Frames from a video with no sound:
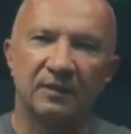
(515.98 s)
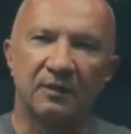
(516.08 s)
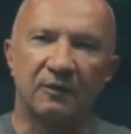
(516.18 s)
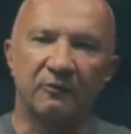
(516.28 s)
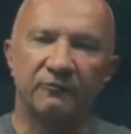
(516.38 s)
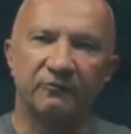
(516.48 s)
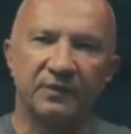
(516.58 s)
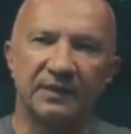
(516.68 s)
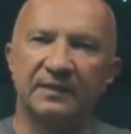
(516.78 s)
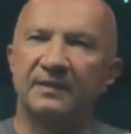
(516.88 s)
of
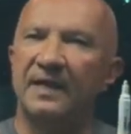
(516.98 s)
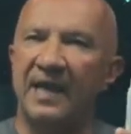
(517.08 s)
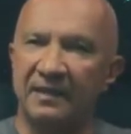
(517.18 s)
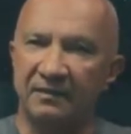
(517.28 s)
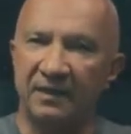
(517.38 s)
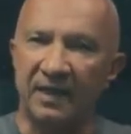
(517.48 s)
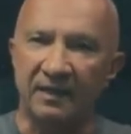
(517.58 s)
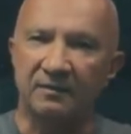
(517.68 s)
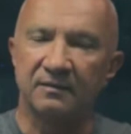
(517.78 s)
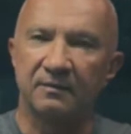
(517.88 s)
AND
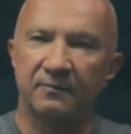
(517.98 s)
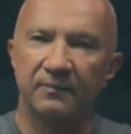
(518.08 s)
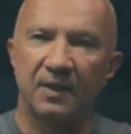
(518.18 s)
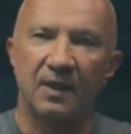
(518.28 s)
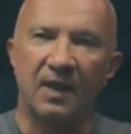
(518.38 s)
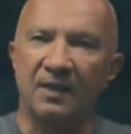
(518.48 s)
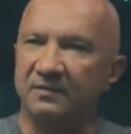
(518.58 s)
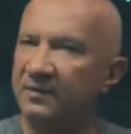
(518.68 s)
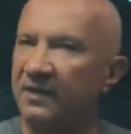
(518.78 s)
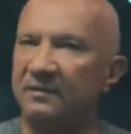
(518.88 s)
gate and
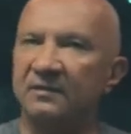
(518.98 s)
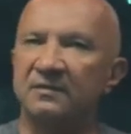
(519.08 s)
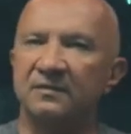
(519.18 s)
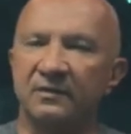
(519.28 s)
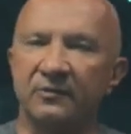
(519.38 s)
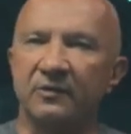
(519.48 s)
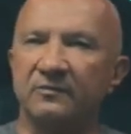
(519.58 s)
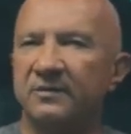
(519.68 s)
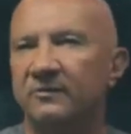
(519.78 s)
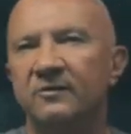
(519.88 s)
say it is 0,
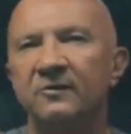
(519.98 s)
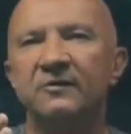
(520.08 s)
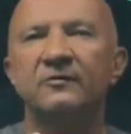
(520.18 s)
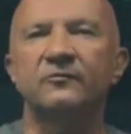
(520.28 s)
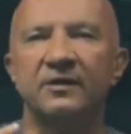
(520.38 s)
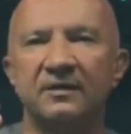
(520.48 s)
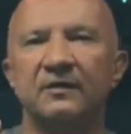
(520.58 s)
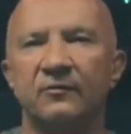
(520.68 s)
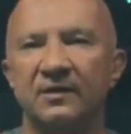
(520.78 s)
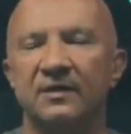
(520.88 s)
so you don't know really
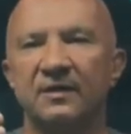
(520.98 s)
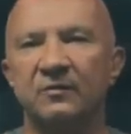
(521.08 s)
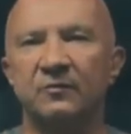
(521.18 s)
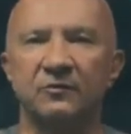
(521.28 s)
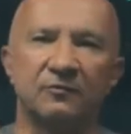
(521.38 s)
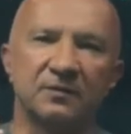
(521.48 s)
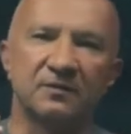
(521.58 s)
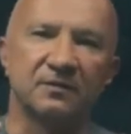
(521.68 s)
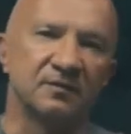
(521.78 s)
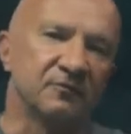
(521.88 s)
whether input
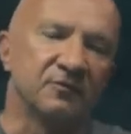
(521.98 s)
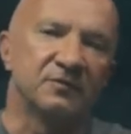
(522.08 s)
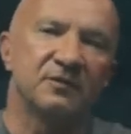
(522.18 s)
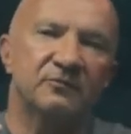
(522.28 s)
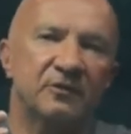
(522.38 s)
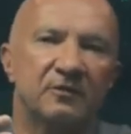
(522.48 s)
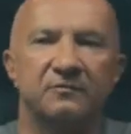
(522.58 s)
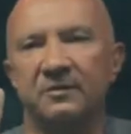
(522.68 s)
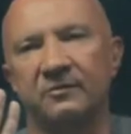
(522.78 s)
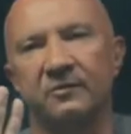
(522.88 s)
was 0 0,
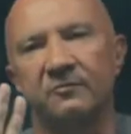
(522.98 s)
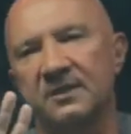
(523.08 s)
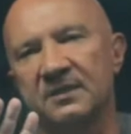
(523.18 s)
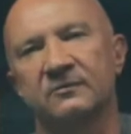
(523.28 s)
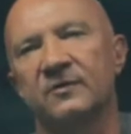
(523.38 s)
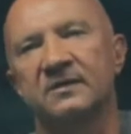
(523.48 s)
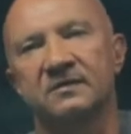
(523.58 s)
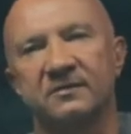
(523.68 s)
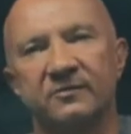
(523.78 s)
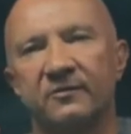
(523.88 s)
0 1, 1
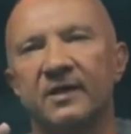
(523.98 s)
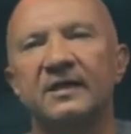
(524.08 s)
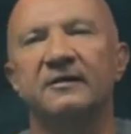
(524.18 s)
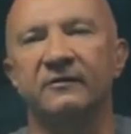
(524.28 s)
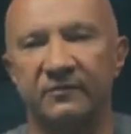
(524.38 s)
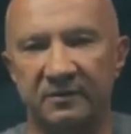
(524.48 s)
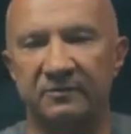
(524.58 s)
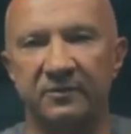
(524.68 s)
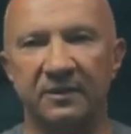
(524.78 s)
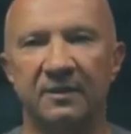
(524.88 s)
0, any of the
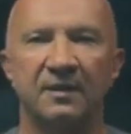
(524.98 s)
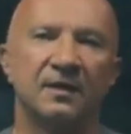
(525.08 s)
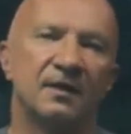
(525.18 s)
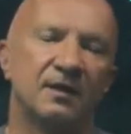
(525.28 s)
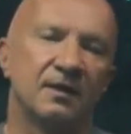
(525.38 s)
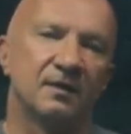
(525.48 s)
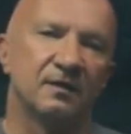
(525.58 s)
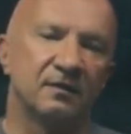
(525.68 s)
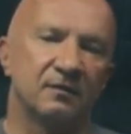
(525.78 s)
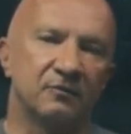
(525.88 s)
three
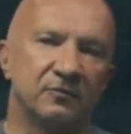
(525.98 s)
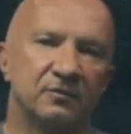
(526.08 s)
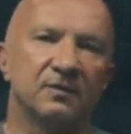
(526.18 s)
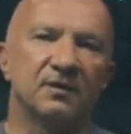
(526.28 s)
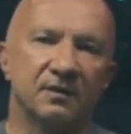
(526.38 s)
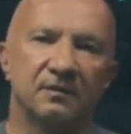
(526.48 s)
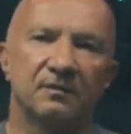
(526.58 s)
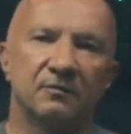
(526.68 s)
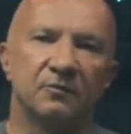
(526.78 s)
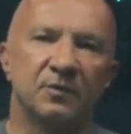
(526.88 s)

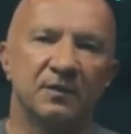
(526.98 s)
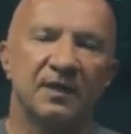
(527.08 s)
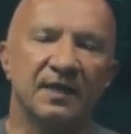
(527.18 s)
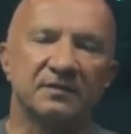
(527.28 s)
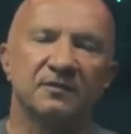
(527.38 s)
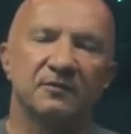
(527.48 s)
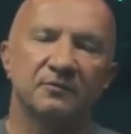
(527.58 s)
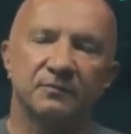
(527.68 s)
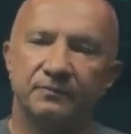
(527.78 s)
could be there. So